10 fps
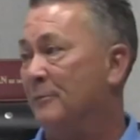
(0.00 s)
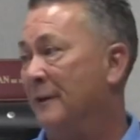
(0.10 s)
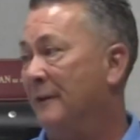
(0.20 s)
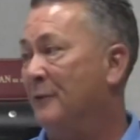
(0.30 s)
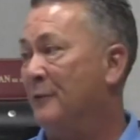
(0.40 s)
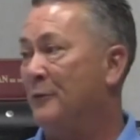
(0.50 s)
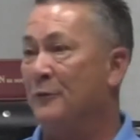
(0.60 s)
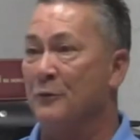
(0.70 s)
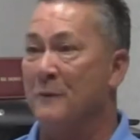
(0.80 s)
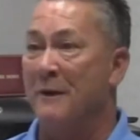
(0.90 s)
but
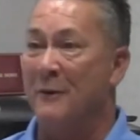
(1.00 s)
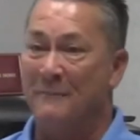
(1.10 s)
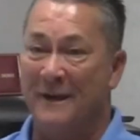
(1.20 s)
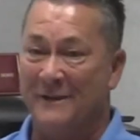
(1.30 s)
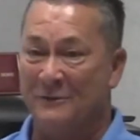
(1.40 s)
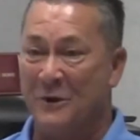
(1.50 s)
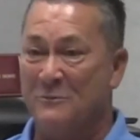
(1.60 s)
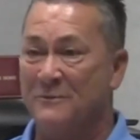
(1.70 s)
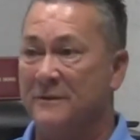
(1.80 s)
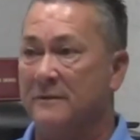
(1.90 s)
through my web-based
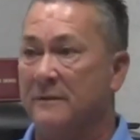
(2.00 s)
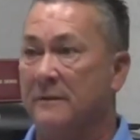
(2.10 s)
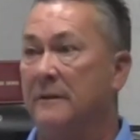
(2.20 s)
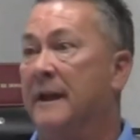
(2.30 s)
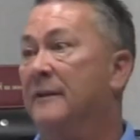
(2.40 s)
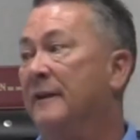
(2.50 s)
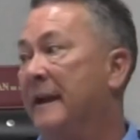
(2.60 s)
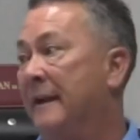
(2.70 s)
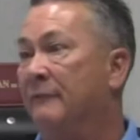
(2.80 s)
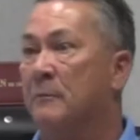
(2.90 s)
Roams, I
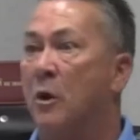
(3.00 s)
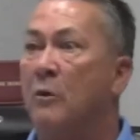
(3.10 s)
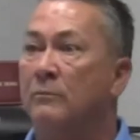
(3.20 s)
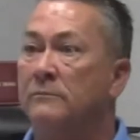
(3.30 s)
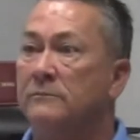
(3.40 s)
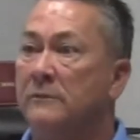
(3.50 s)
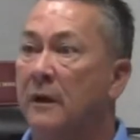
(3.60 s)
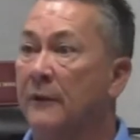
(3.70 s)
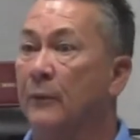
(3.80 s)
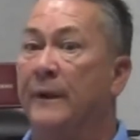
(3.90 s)
look at it from home
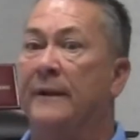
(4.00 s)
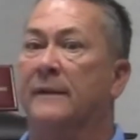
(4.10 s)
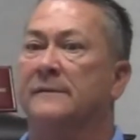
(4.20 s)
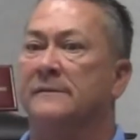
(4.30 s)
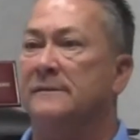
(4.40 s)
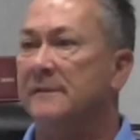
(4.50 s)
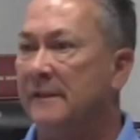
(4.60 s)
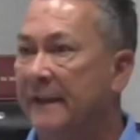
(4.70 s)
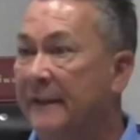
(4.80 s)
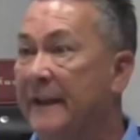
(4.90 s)
on the weekends,
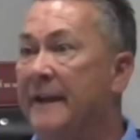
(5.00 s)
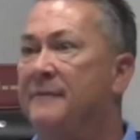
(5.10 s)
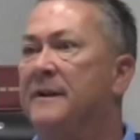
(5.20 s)
in the